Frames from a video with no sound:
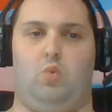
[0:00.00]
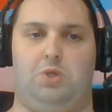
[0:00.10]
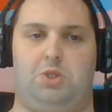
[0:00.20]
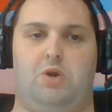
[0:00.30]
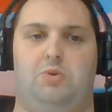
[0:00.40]

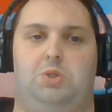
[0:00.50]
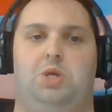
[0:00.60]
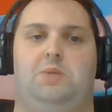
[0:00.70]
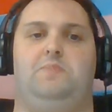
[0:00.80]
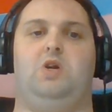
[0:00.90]
which goes
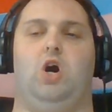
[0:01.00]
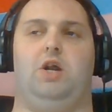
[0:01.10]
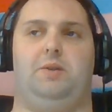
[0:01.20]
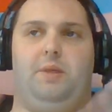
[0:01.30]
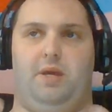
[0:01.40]
just
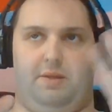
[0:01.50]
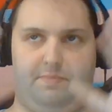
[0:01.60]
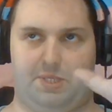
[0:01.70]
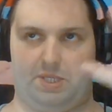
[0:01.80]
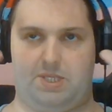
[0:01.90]
beyond the
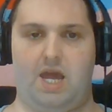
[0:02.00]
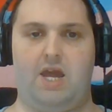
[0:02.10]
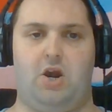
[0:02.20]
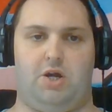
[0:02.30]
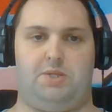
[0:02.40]

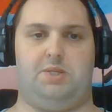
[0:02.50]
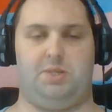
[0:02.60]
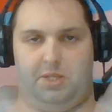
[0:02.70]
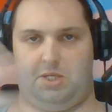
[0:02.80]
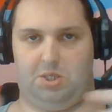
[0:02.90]

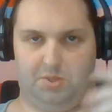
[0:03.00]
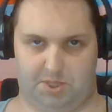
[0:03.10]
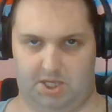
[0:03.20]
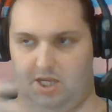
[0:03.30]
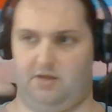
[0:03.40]
seances that you
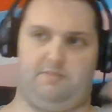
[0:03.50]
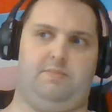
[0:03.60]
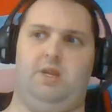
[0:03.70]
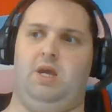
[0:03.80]
see in